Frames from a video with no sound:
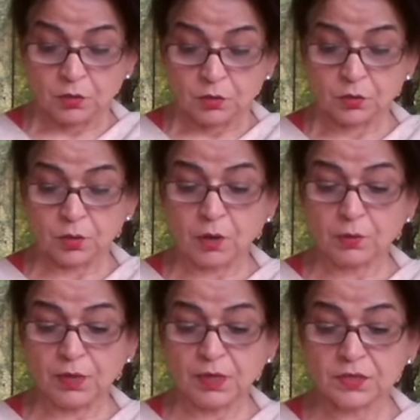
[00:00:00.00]
So
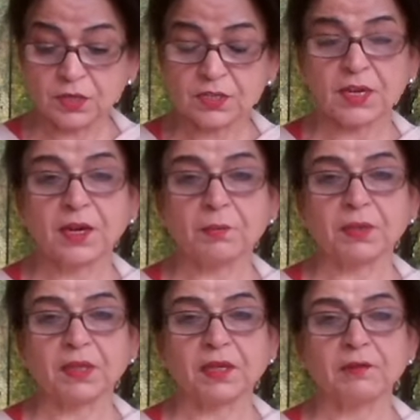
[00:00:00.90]
now he is the
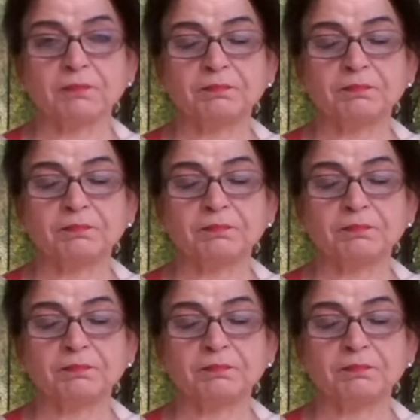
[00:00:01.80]
Senapati.